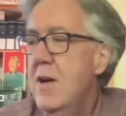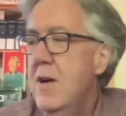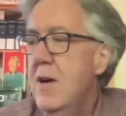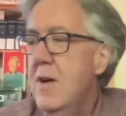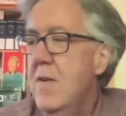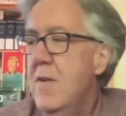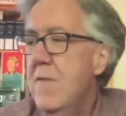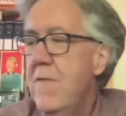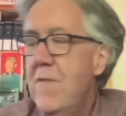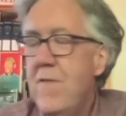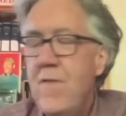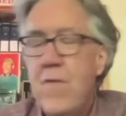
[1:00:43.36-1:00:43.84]

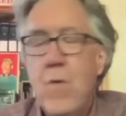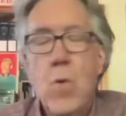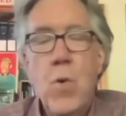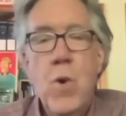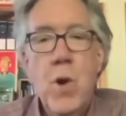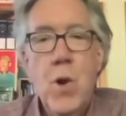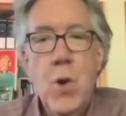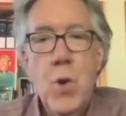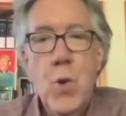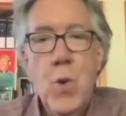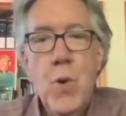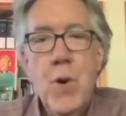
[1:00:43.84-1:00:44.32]

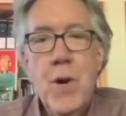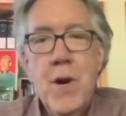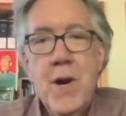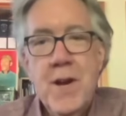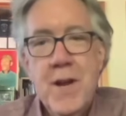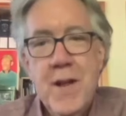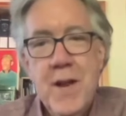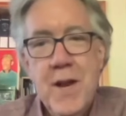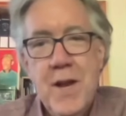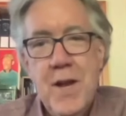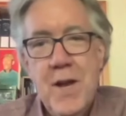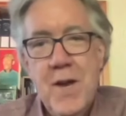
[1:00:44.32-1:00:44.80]
forlorn
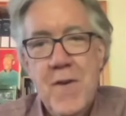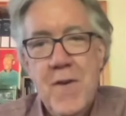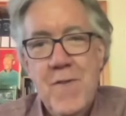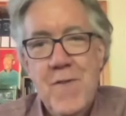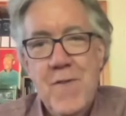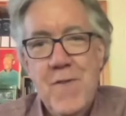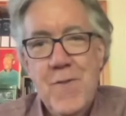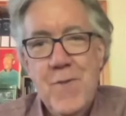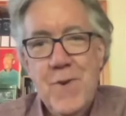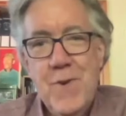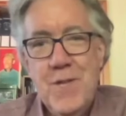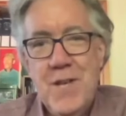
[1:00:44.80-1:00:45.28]

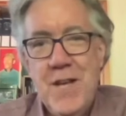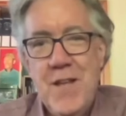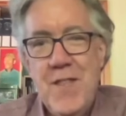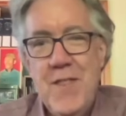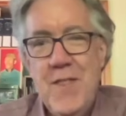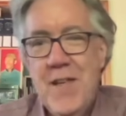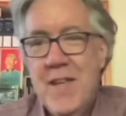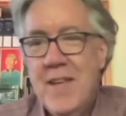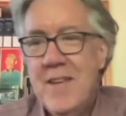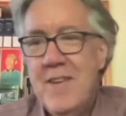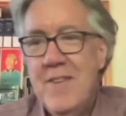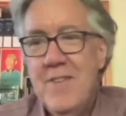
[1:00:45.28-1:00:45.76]
enough, which I
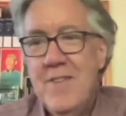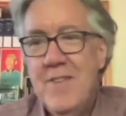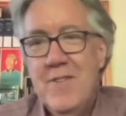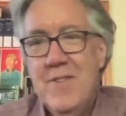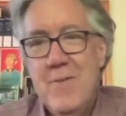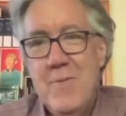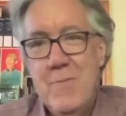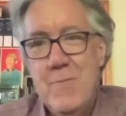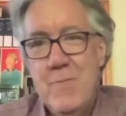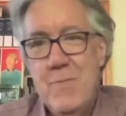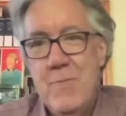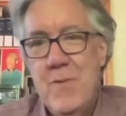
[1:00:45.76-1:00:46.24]
think is